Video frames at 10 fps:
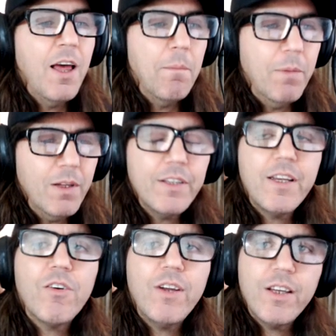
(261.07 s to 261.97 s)

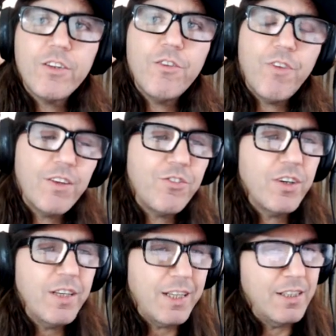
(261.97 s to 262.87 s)
military
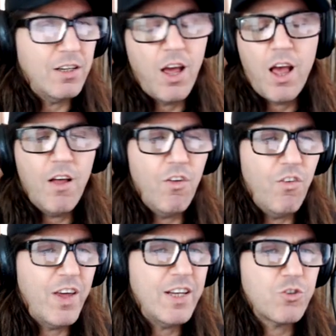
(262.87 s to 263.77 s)
intervention in
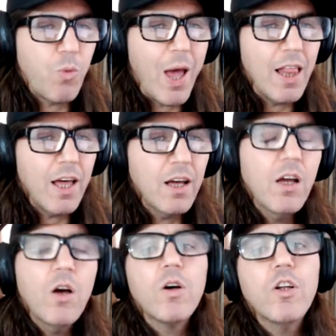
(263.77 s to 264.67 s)
Venezuela.
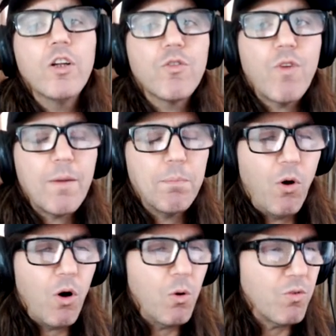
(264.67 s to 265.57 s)
Well, look at Ron
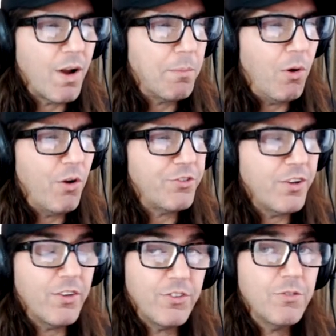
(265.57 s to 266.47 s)
Paul, what Ron Paul
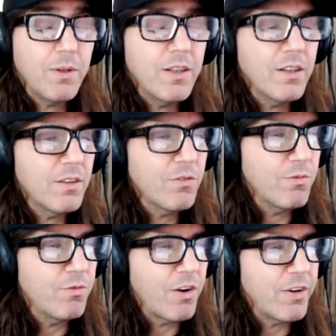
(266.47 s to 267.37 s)
says. He's been
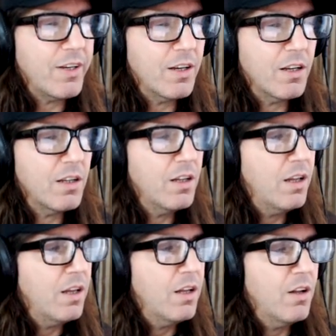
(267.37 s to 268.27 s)
very uh,
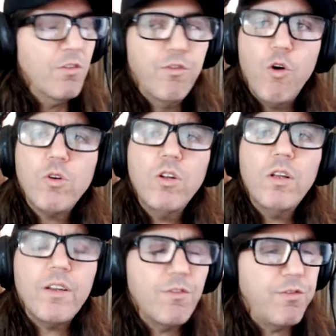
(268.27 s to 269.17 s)

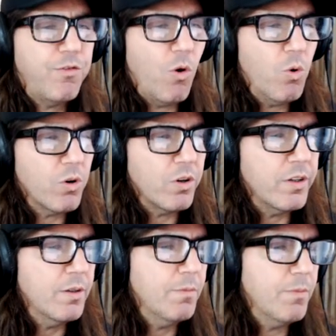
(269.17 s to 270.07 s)
vocal and
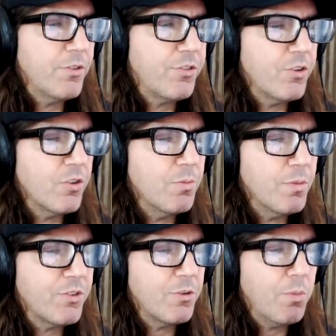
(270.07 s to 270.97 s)
forward, Mister
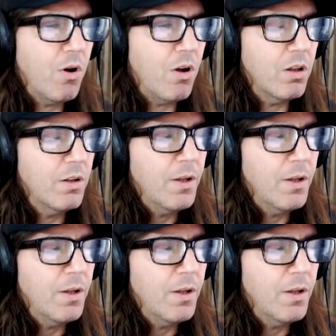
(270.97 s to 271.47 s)
Mister Paul.